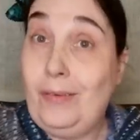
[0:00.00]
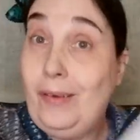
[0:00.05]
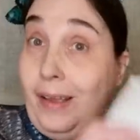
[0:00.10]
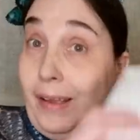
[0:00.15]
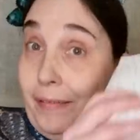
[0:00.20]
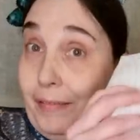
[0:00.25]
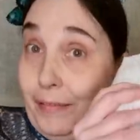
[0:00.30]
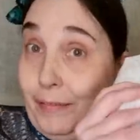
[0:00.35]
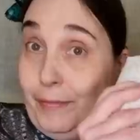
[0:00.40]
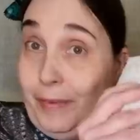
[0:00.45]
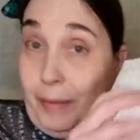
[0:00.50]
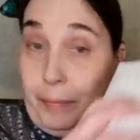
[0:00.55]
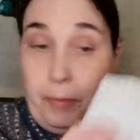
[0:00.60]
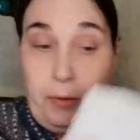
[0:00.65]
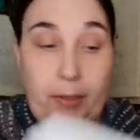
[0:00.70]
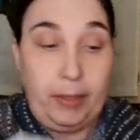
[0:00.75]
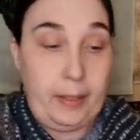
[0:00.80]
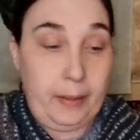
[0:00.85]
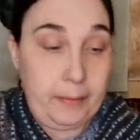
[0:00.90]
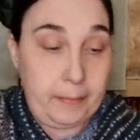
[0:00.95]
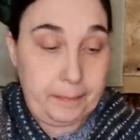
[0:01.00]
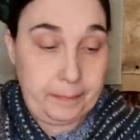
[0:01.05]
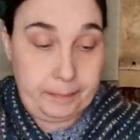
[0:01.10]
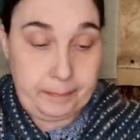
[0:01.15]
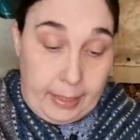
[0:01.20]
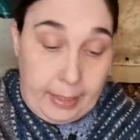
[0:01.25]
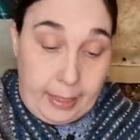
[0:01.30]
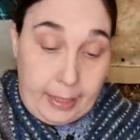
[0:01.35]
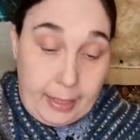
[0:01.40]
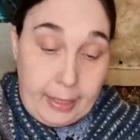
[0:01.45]
I have the fabric here.
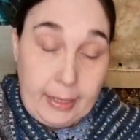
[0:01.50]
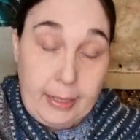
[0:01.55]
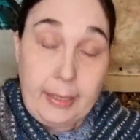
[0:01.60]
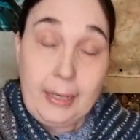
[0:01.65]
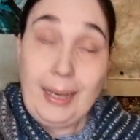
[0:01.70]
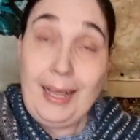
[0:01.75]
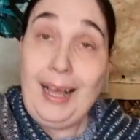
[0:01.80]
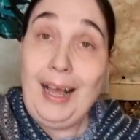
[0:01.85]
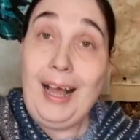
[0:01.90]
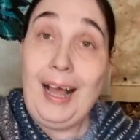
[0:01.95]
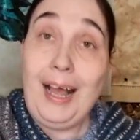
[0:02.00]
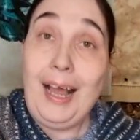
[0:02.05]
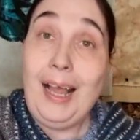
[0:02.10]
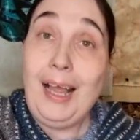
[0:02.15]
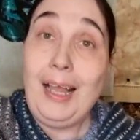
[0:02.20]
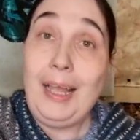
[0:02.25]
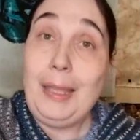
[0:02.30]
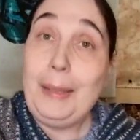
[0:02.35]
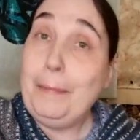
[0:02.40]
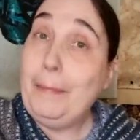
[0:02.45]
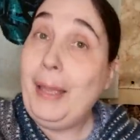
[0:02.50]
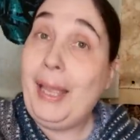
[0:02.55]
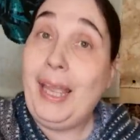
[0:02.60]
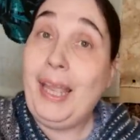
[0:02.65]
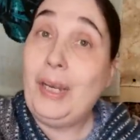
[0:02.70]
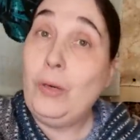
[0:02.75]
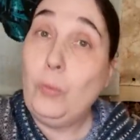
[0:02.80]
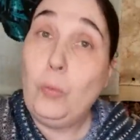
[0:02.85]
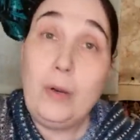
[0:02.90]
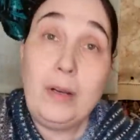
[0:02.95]
And I
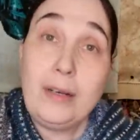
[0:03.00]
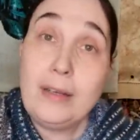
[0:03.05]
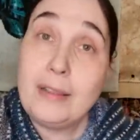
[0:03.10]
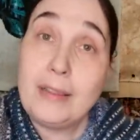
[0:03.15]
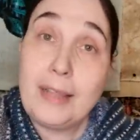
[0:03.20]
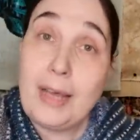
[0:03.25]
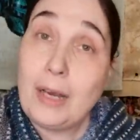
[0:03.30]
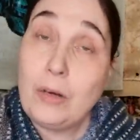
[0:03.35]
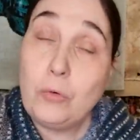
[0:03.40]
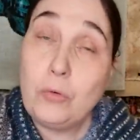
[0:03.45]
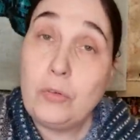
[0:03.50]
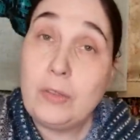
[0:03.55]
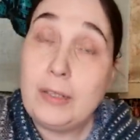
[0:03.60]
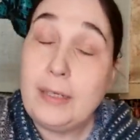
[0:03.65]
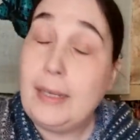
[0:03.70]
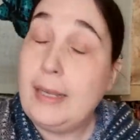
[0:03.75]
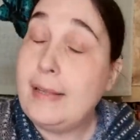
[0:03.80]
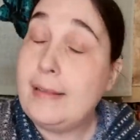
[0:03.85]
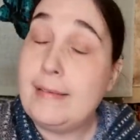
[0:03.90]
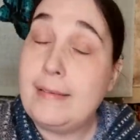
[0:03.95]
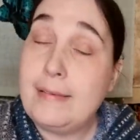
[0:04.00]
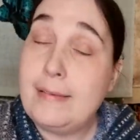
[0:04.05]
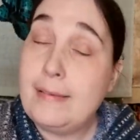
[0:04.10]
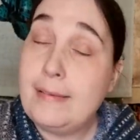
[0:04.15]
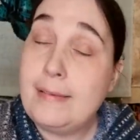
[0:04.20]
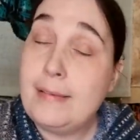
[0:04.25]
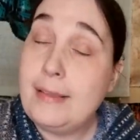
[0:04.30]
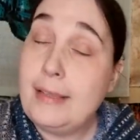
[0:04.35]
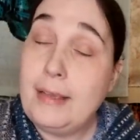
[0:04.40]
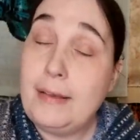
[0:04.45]
made
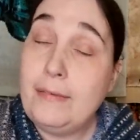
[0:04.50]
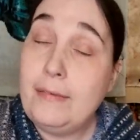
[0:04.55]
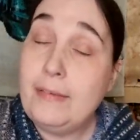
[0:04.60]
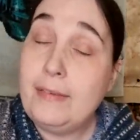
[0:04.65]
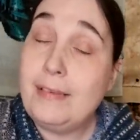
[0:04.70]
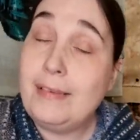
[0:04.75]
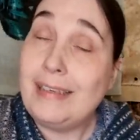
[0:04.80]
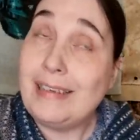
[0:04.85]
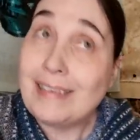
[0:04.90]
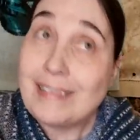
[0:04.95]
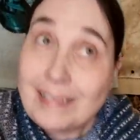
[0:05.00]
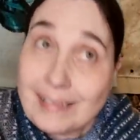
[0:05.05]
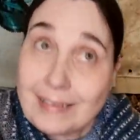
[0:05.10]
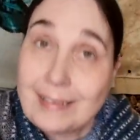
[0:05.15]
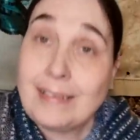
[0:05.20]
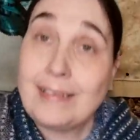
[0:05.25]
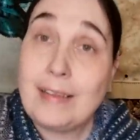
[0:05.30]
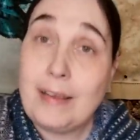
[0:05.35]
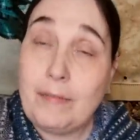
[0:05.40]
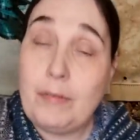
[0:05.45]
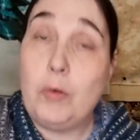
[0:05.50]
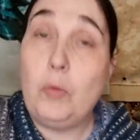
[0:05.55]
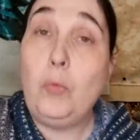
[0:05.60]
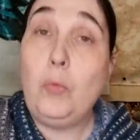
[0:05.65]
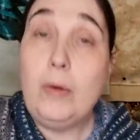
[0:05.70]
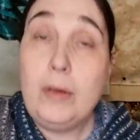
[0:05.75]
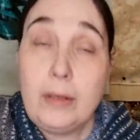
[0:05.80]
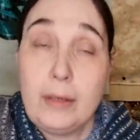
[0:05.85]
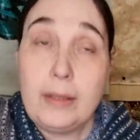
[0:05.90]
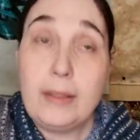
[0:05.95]
1067,
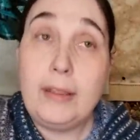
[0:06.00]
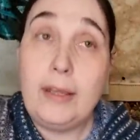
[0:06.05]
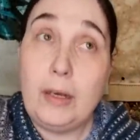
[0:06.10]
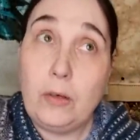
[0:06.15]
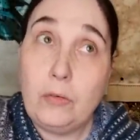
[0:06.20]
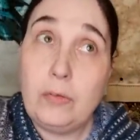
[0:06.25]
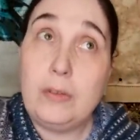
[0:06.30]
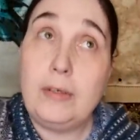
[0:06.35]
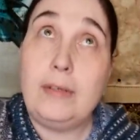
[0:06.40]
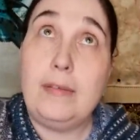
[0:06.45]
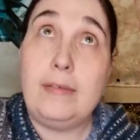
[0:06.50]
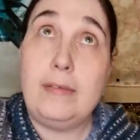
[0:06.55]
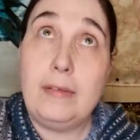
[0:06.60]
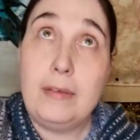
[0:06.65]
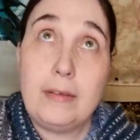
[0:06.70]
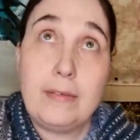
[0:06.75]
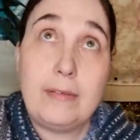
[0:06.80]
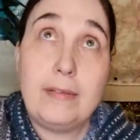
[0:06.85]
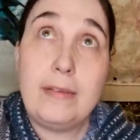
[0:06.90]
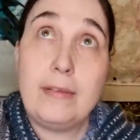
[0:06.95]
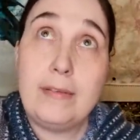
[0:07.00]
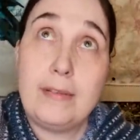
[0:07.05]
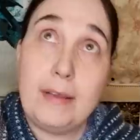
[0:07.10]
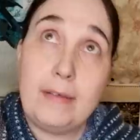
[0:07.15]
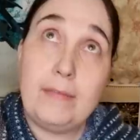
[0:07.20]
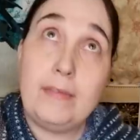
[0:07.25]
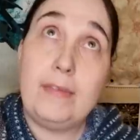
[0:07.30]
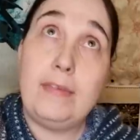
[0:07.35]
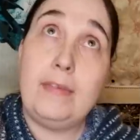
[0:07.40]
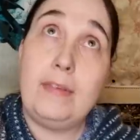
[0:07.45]

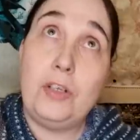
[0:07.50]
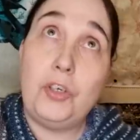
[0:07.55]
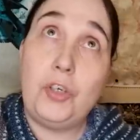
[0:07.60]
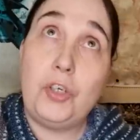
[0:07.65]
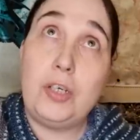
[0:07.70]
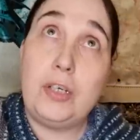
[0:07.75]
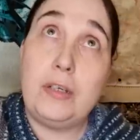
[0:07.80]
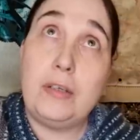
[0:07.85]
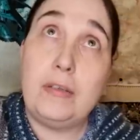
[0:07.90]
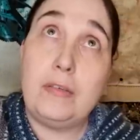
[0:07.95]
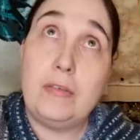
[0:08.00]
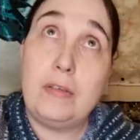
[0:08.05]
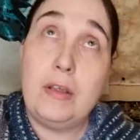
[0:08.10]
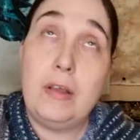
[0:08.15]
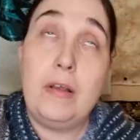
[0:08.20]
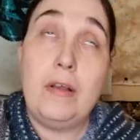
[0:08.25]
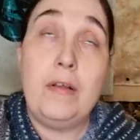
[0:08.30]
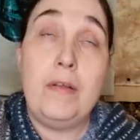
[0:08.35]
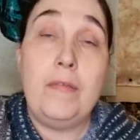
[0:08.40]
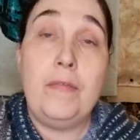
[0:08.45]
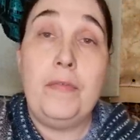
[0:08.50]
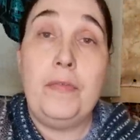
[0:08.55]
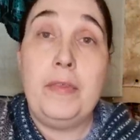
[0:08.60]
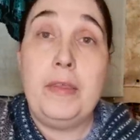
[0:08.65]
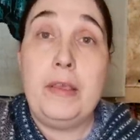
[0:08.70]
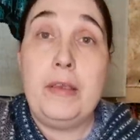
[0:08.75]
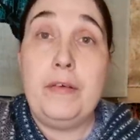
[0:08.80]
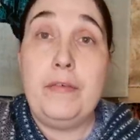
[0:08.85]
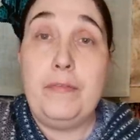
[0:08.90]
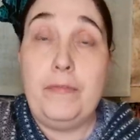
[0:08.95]
1067 stitches
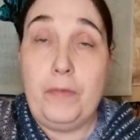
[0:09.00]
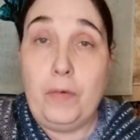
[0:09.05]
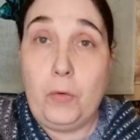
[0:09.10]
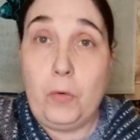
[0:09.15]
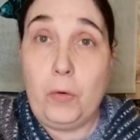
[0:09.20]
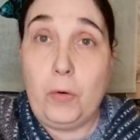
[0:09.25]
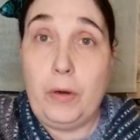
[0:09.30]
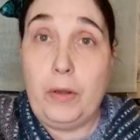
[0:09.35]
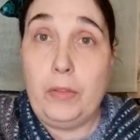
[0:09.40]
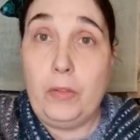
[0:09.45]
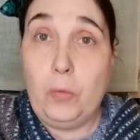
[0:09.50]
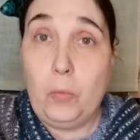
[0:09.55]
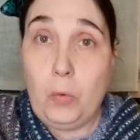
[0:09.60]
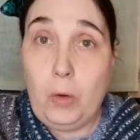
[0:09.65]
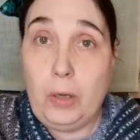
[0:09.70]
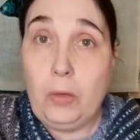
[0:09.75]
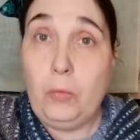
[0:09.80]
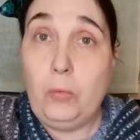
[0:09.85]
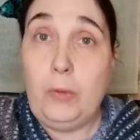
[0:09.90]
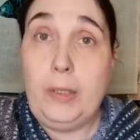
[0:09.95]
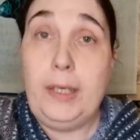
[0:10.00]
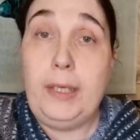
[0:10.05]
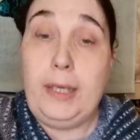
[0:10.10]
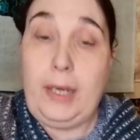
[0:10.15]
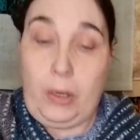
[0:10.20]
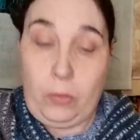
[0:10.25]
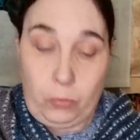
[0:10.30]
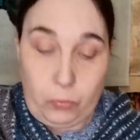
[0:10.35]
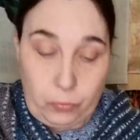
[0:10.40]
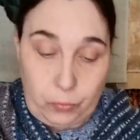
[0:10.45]
for the one week
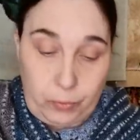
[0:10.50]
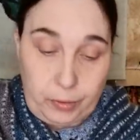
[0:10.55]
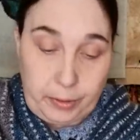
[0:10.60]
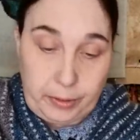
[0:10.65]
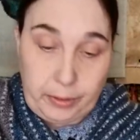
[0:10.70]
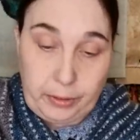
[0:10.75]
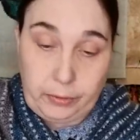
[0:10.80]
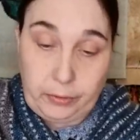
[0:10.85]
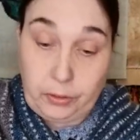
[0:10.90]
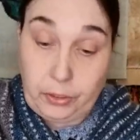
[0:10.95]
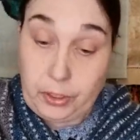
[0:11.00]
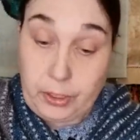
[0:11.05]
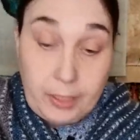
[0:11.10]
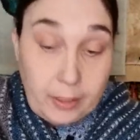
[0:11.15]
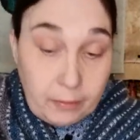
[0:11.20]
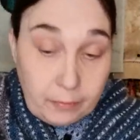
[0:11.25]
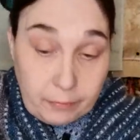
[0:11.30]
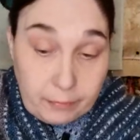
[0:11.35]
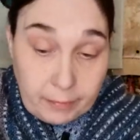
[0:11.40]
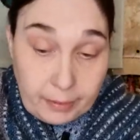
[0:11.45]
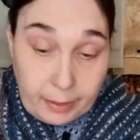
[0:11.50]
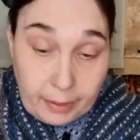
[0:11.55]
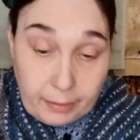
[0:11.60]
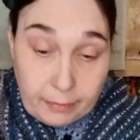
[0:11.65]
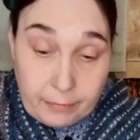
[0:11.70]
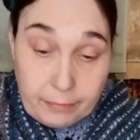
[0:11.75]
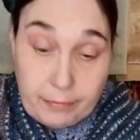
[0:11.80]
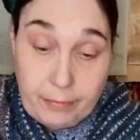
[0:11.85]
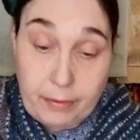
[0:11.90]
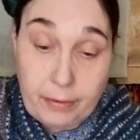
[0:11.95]
I was working on shelf
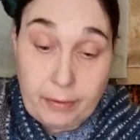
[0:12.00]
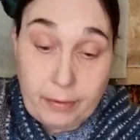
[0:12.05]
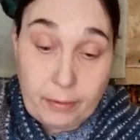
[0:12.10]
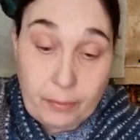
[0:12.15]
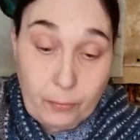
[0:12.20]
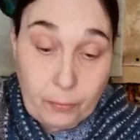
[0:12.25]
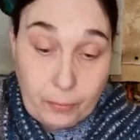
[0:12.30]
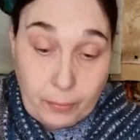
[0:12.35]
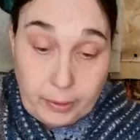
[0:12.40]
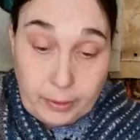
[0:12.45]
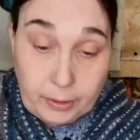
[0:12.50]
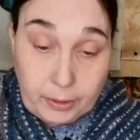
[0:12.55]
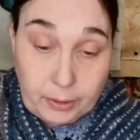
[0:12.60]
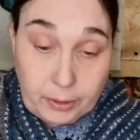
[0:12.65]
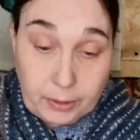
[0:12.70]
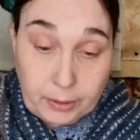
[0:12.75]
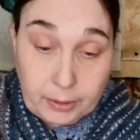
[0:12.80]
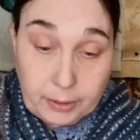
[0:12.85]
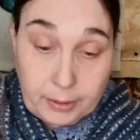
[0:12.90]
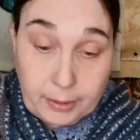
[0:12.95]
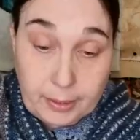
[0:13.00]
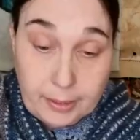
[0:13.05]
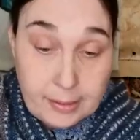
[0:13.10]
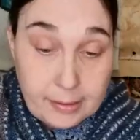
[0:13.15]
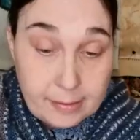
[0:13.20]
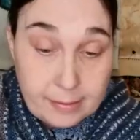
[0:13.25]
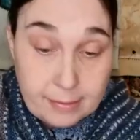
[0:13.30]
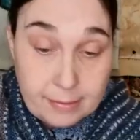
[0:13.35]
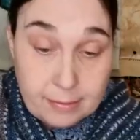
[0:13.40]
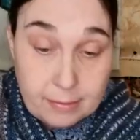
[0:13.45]
life, which
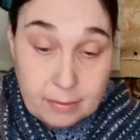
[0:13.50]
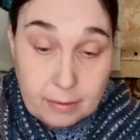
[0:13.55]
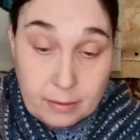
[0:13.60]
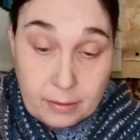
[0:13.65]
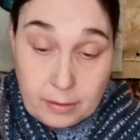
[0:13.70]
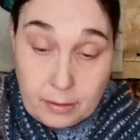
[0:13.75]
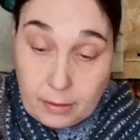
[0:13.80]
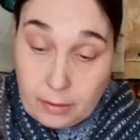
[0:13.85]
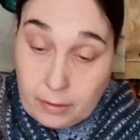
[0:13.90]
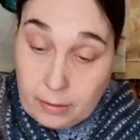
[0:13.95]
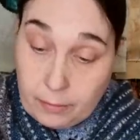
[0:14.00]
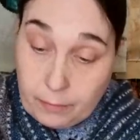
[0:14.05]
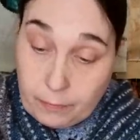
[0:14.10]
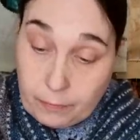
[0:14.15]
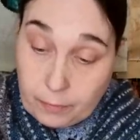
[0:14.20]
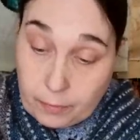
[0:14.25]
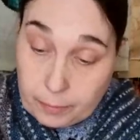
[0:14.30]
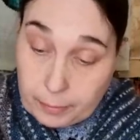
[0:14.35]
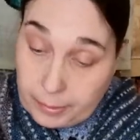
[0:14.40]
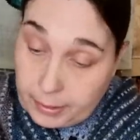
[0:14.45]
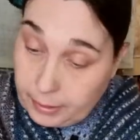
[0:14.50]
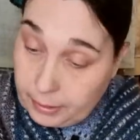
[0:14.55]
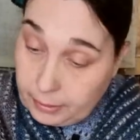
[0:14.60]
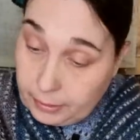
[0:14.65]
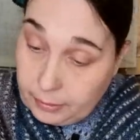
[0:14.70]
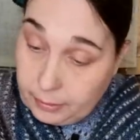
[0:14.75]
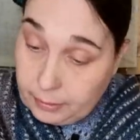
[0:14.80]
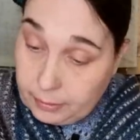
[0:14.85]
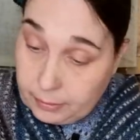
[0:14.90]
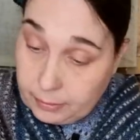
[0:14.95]
is for
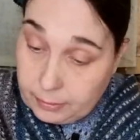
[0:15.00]
me,